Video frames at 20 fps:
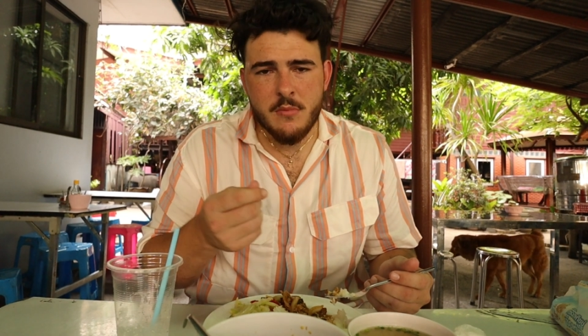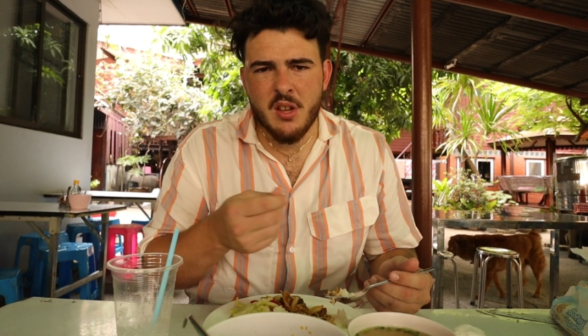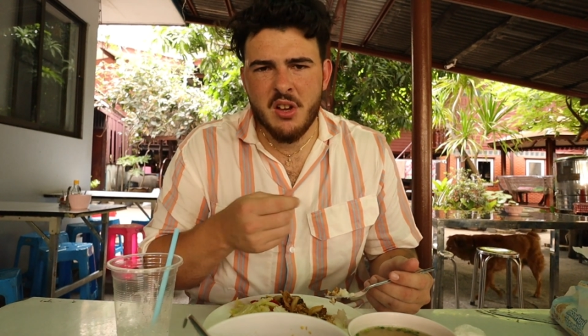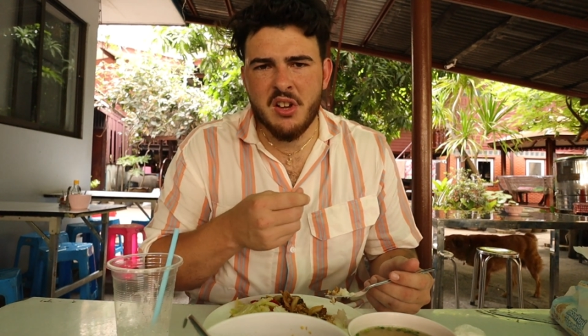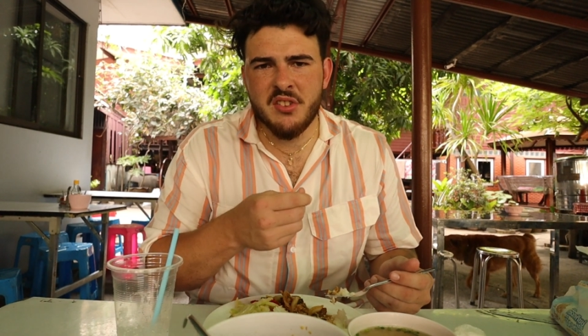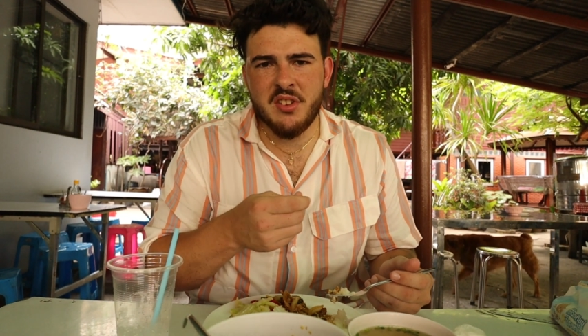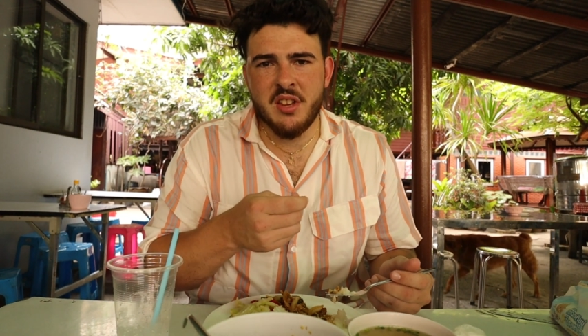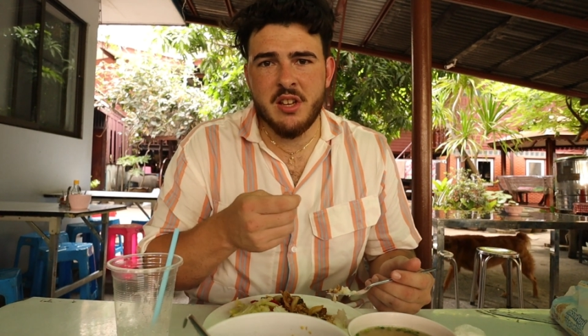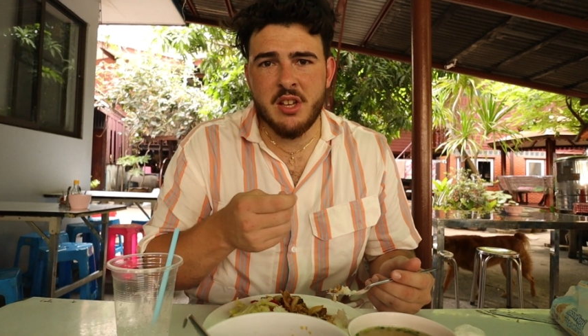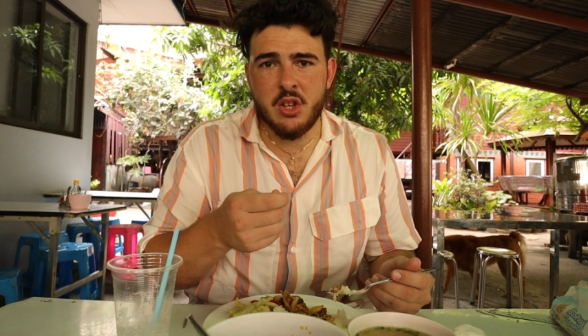
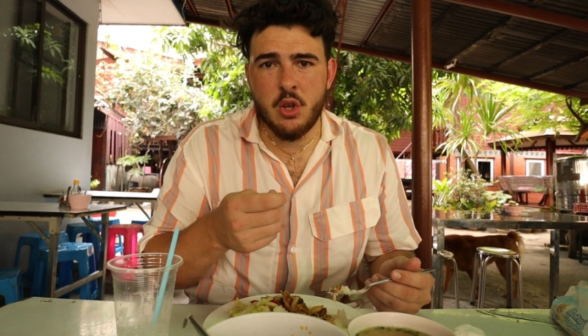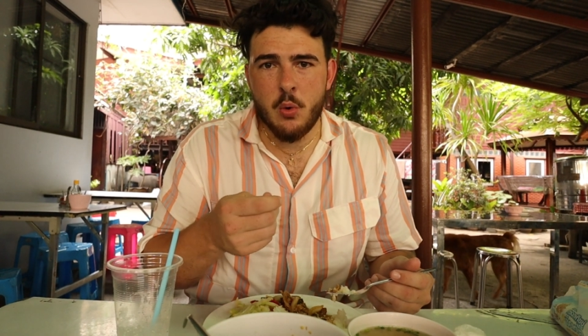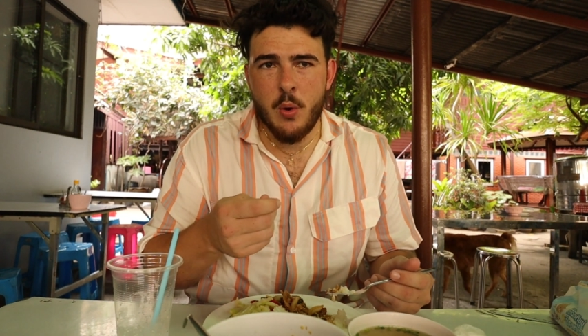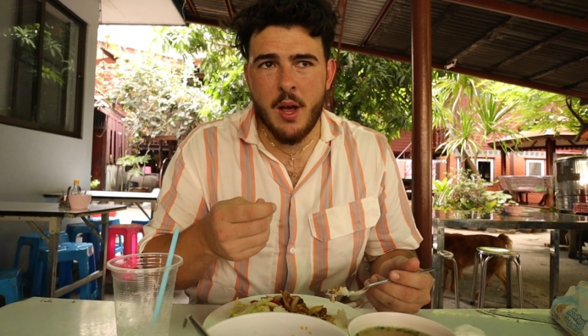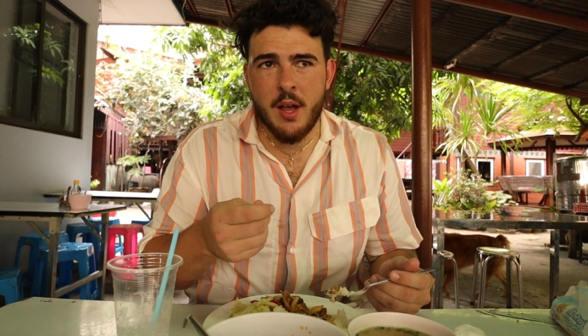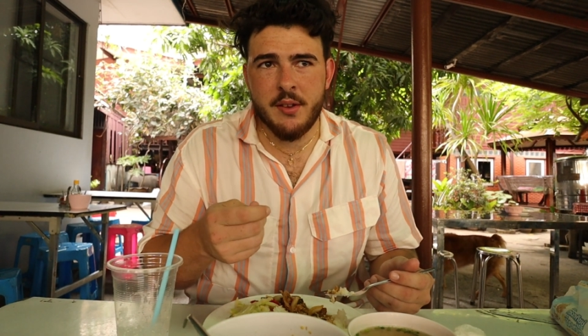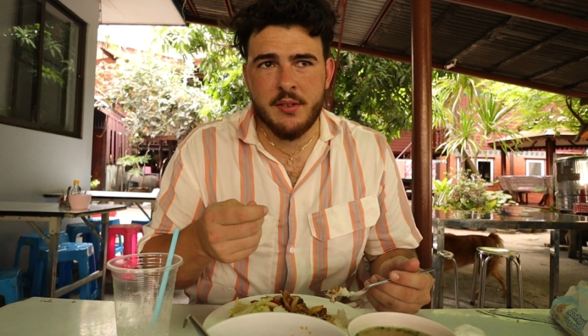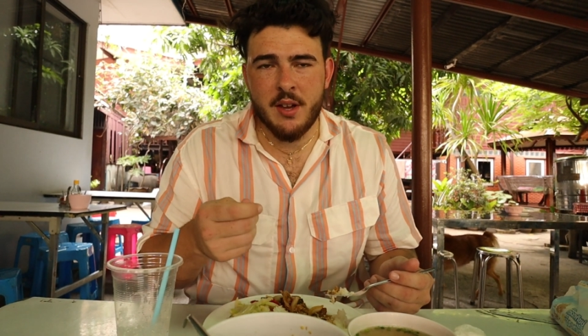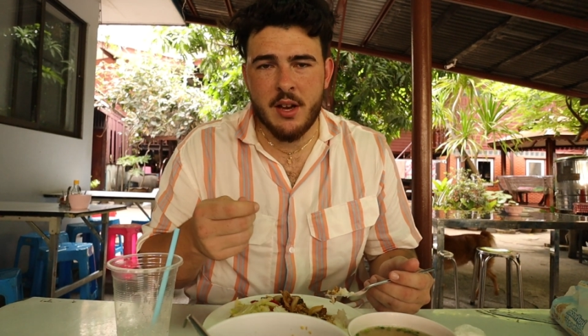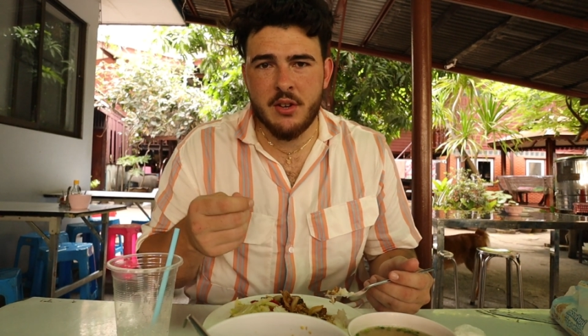because in the
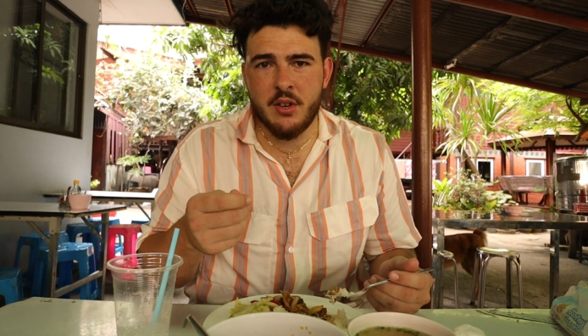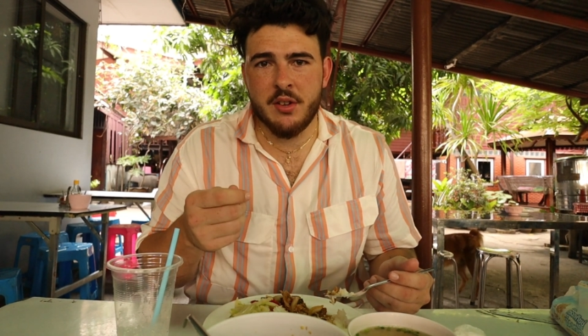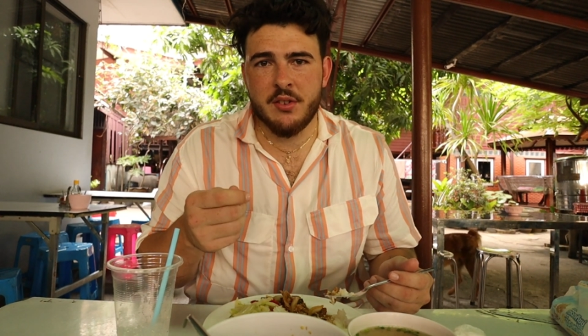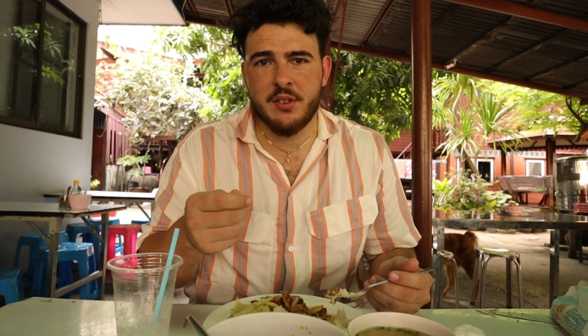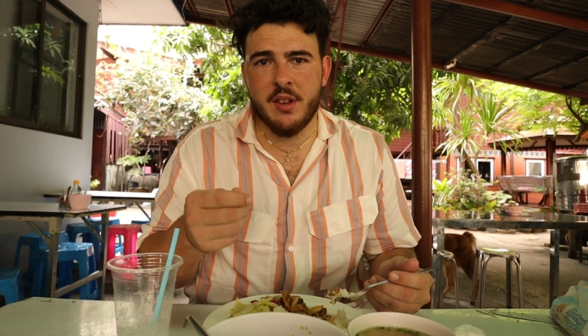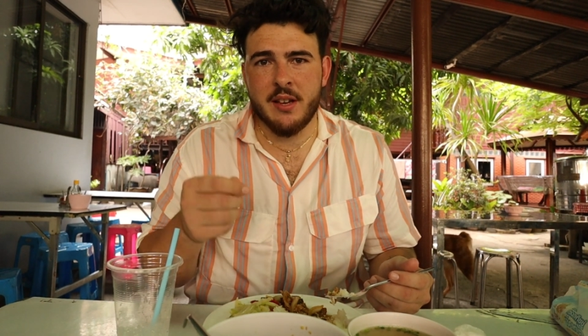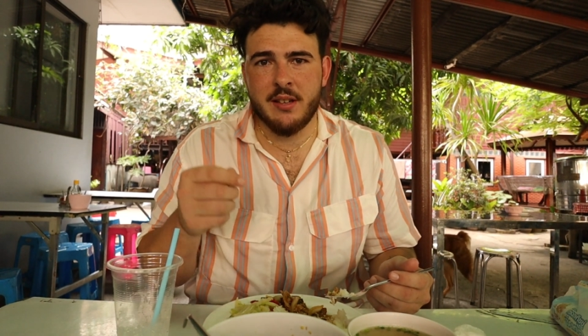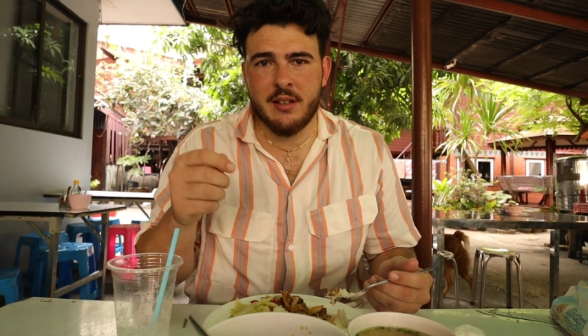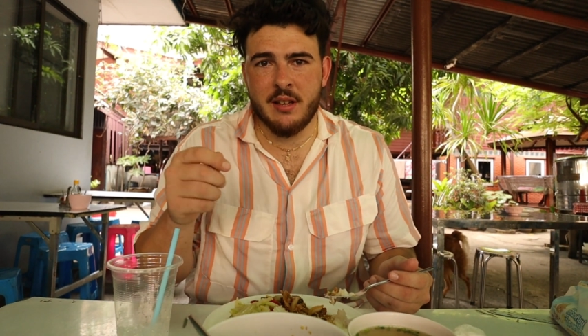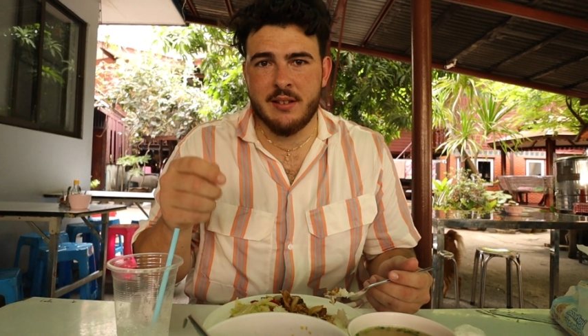US I
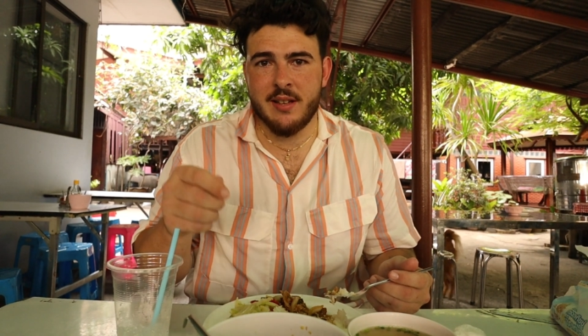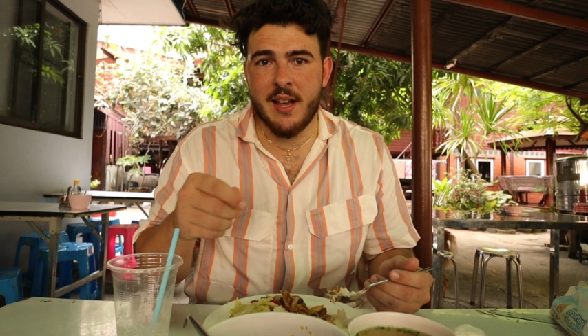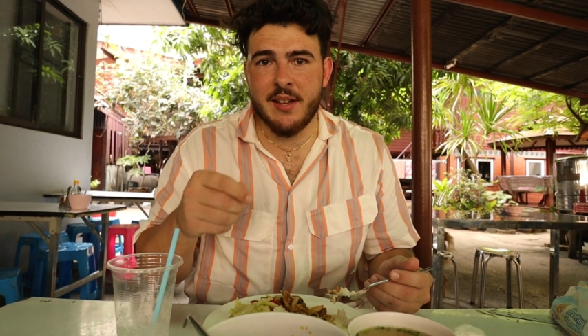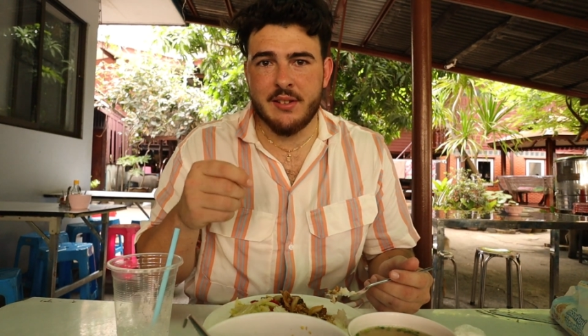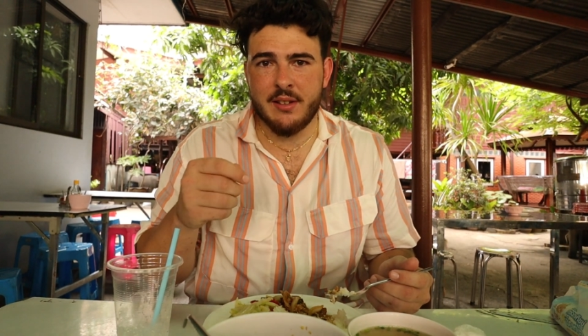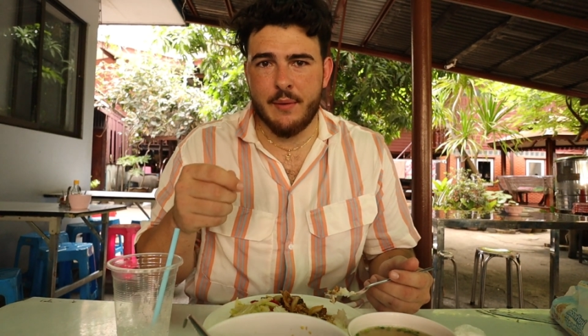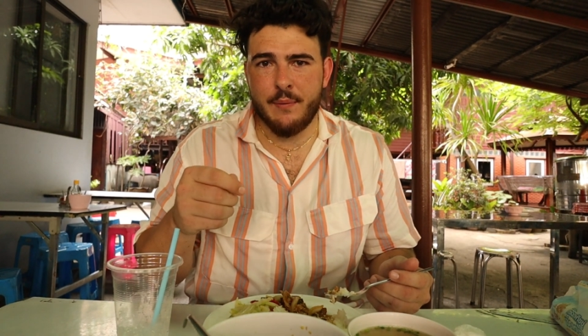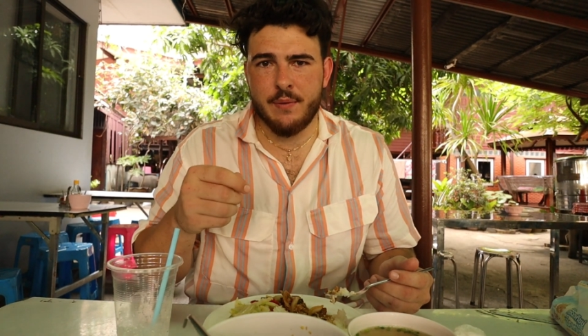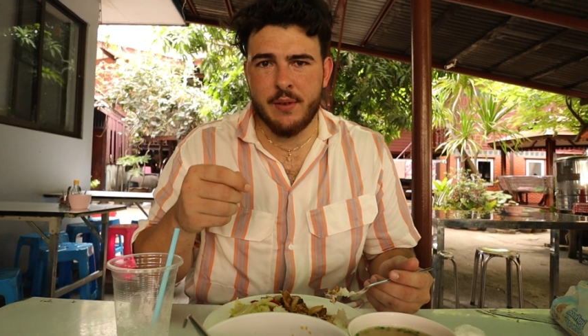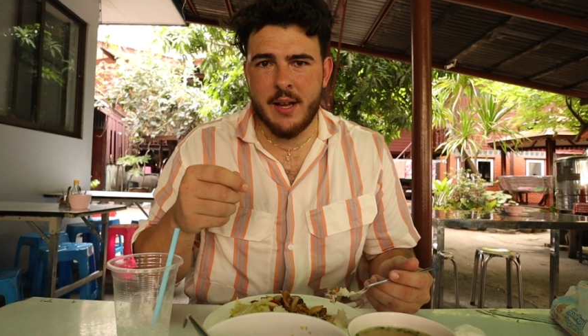just like to
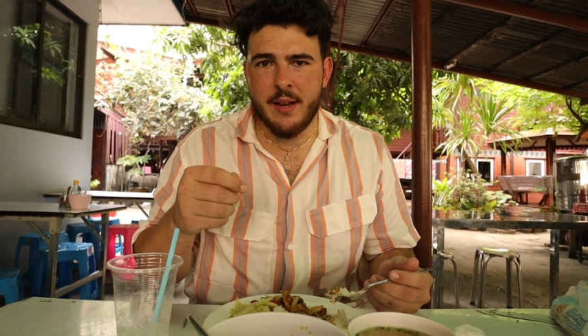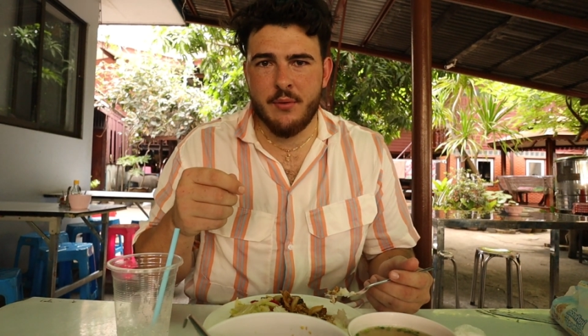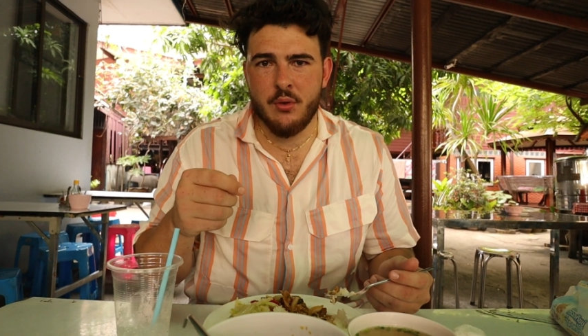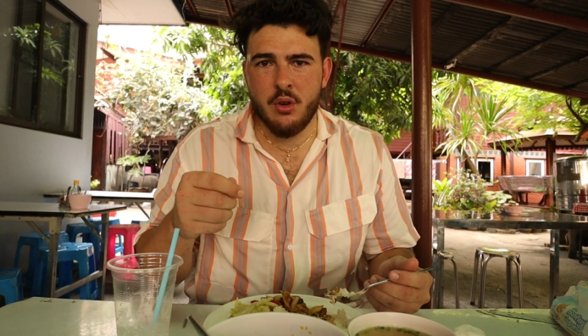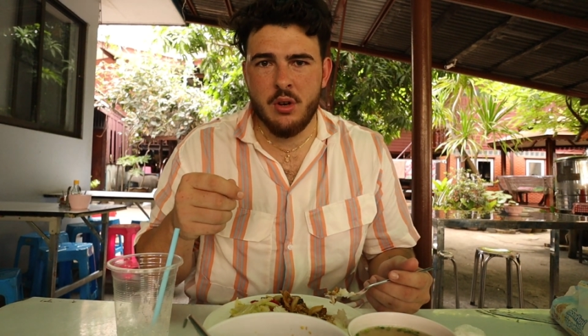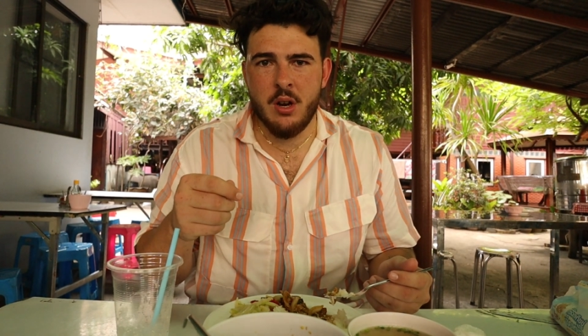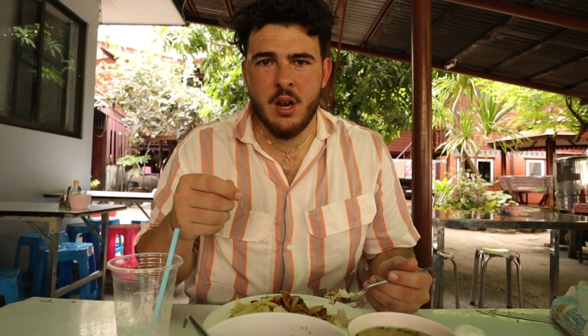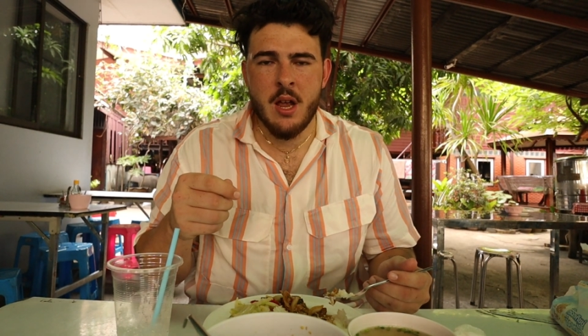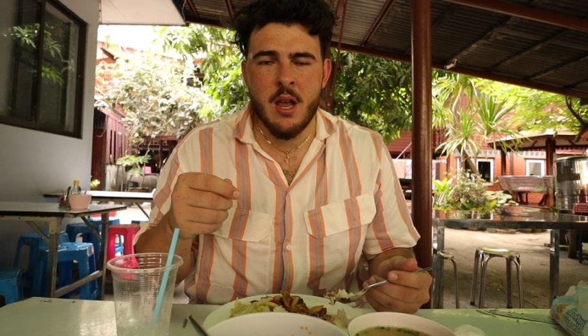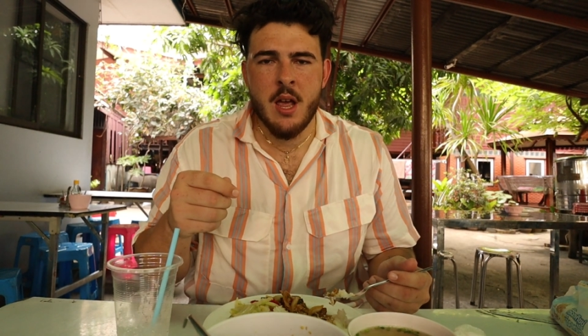test the
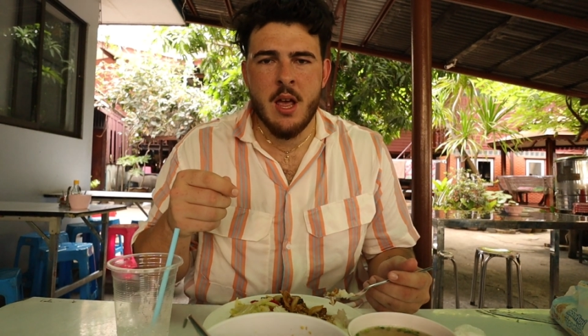flavor,